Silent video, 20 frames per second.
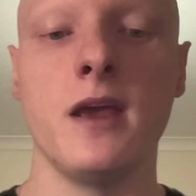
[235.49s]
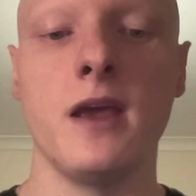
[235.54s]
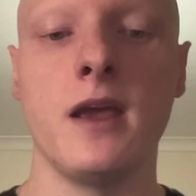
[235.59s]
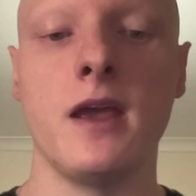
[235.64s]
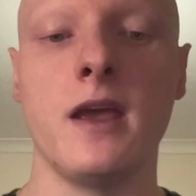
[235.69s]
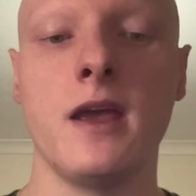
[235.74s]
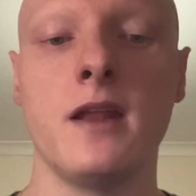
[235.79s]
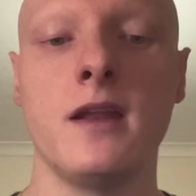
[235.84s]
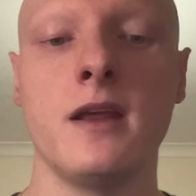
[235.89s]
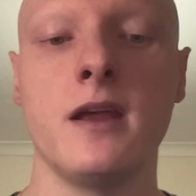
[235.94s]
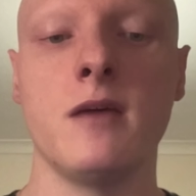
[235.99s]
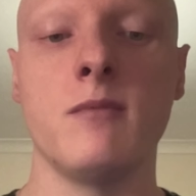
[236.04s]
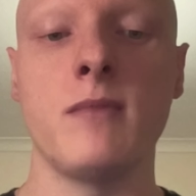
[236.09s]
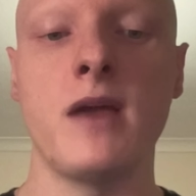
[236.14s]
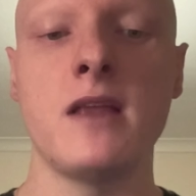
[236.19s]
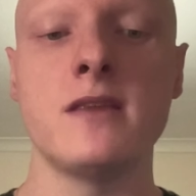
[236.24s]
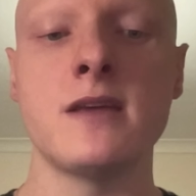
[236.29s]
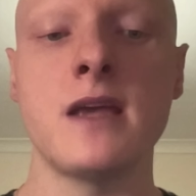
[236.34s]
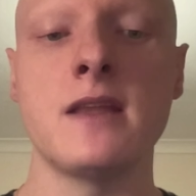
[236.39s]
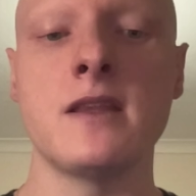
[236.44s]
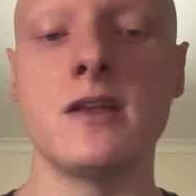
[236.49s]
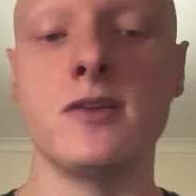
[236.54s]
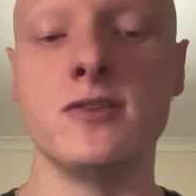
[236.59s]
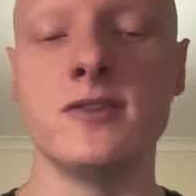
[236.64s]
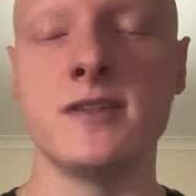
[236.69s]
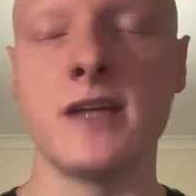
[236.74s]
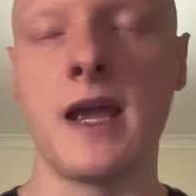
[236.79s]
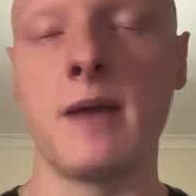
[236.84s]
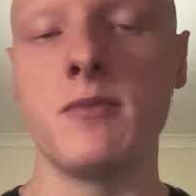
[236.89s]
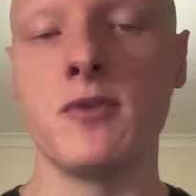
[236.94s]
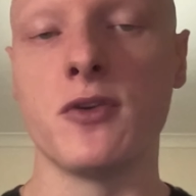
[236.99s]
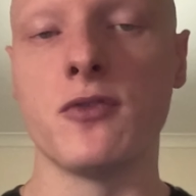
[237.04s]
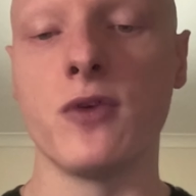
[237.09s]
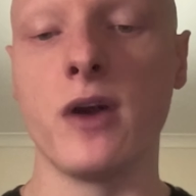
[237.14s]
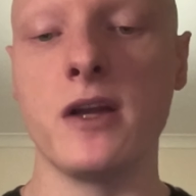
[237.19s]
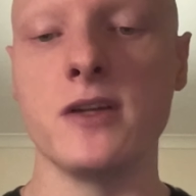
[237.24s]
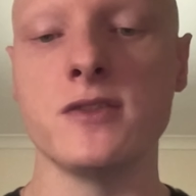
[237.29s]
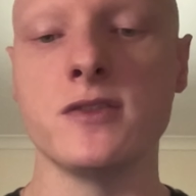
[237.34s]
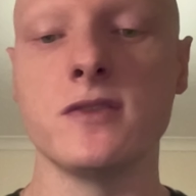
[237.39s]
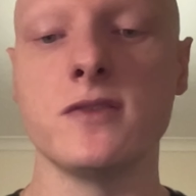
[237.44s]
and it maintained the same
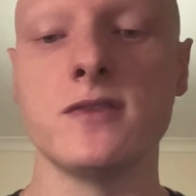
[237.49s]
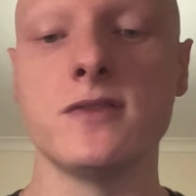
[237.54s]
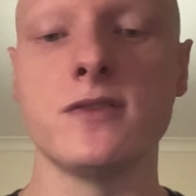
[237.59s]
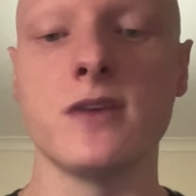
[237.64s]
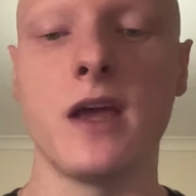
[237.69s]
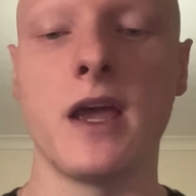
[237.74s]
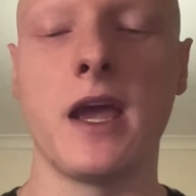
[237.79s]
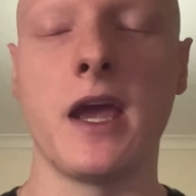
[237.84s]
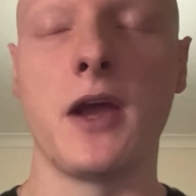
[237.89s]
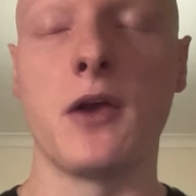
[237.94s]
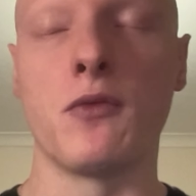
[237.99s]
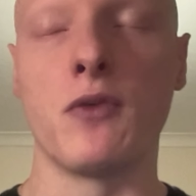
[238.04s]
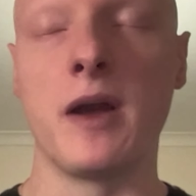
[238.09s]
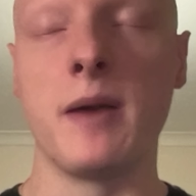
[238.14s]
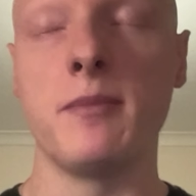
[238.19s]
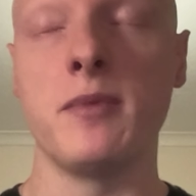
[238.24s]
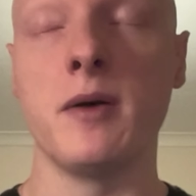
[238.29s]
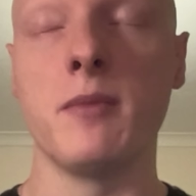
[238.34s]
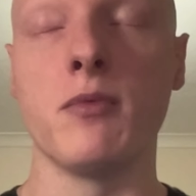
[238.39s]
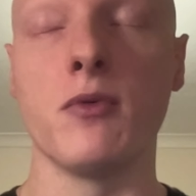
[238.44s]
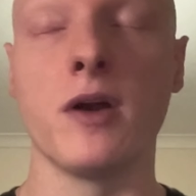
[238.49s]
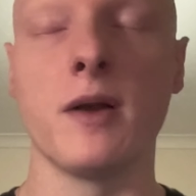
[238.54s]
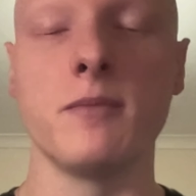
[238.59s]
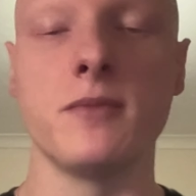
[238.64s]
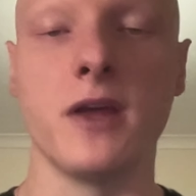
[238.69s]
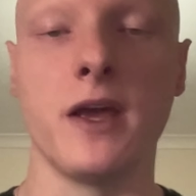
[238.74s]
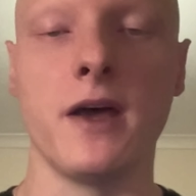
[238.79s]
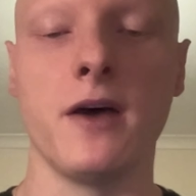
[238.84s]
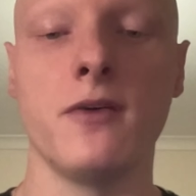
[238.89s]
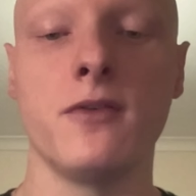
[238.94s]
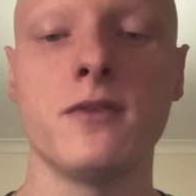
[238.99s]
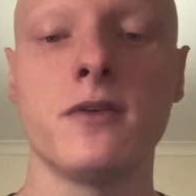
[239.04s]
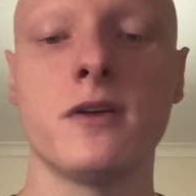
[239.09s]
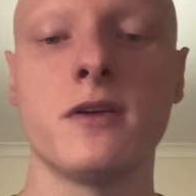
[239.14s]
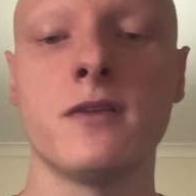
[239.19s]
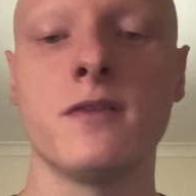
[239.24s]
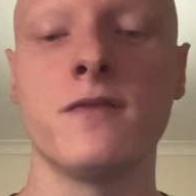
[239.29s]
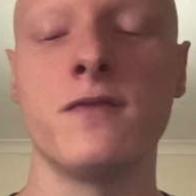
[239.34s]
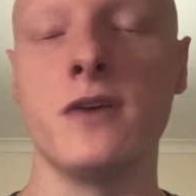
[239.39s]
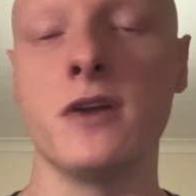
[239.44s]
durations and ramp up, ramp down
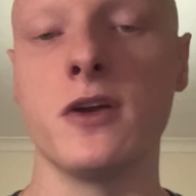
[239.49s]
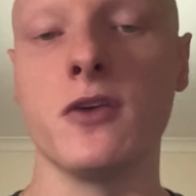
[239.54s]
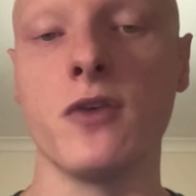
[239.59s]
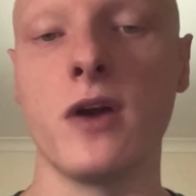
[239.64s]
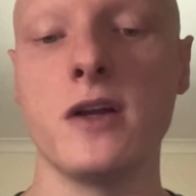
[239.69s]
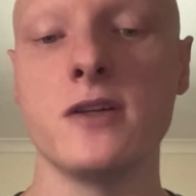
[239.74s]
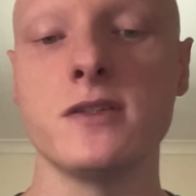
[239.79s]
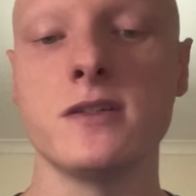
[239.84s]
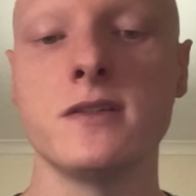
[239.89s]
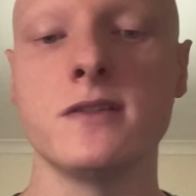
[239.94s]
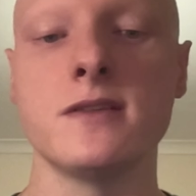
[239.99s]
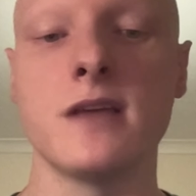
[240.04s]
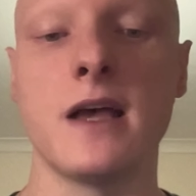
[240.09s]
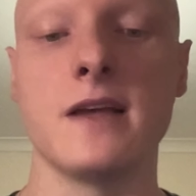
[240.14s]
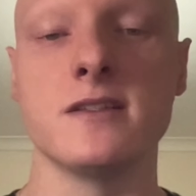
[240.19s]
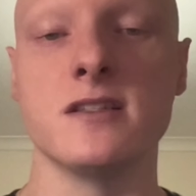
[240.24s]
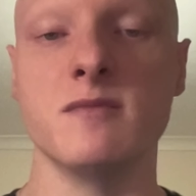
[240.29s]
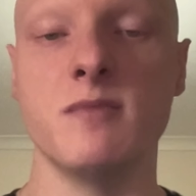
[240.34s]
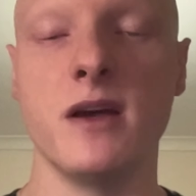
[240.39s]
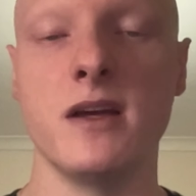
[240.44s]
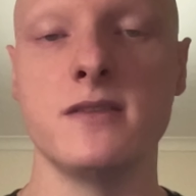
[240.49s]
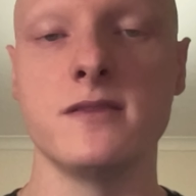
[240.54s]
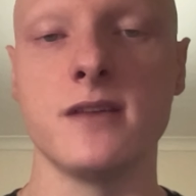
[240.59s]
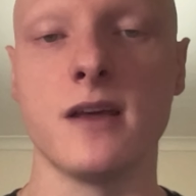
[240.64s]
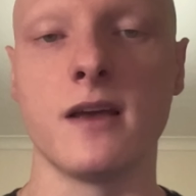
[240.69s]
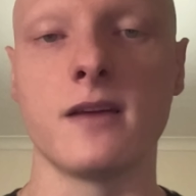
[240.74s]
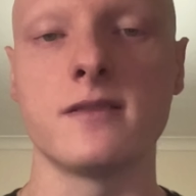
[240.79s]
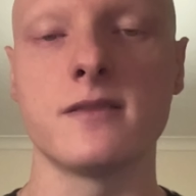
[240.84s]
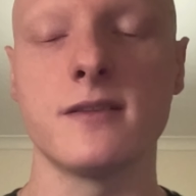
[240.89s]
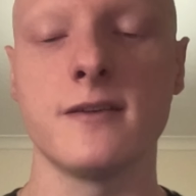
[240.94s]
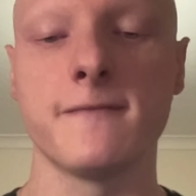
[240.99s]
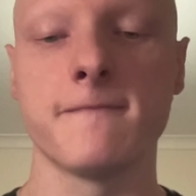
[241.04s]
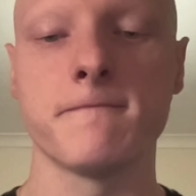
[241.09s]
configurations as the base test.